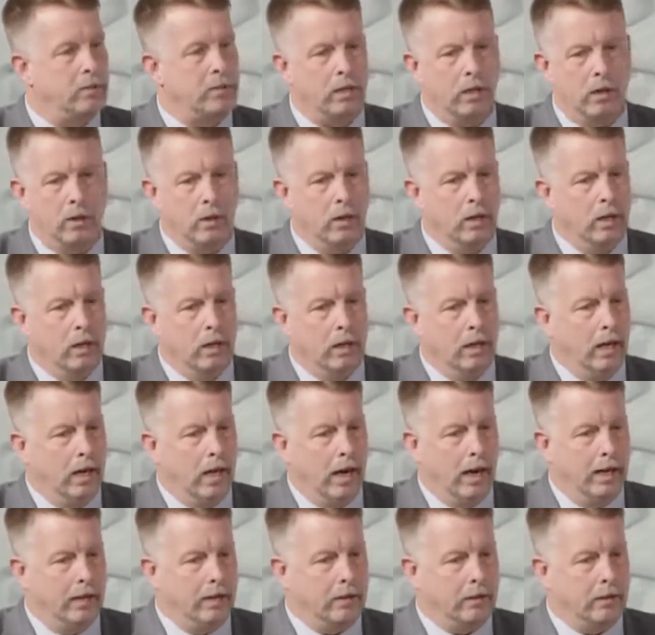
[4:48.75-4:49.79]
So,
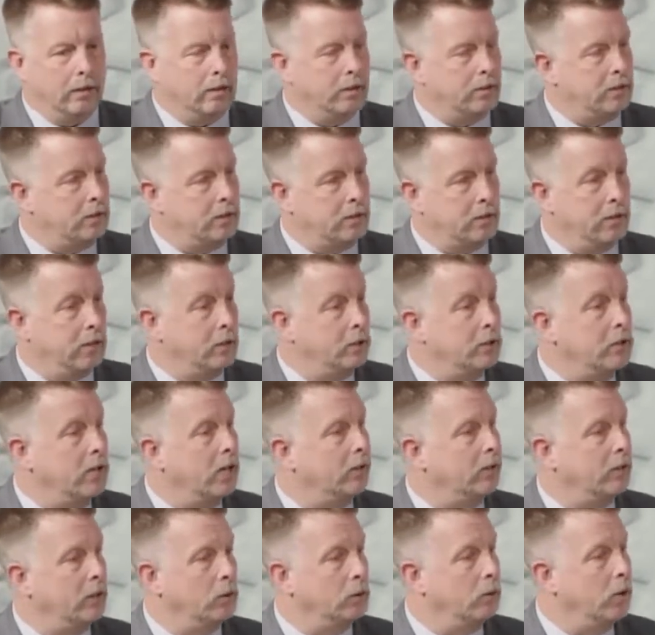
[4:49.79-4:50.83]
and there's
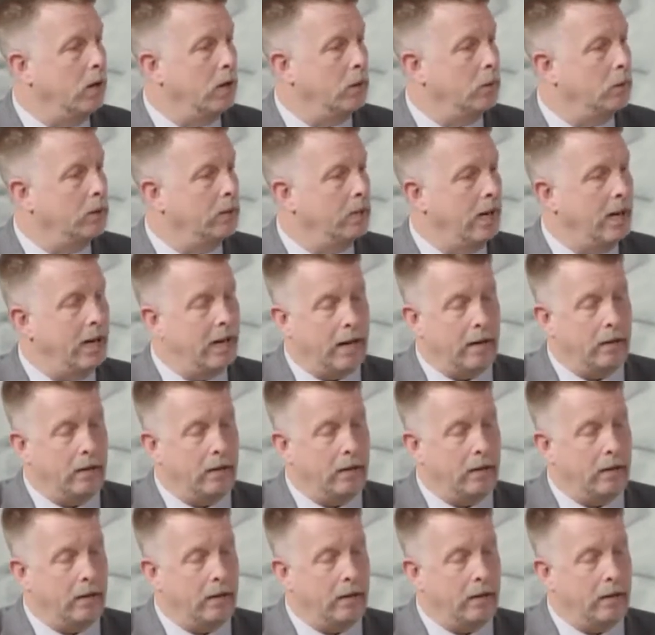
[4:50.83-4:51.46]
nothing wrong with that.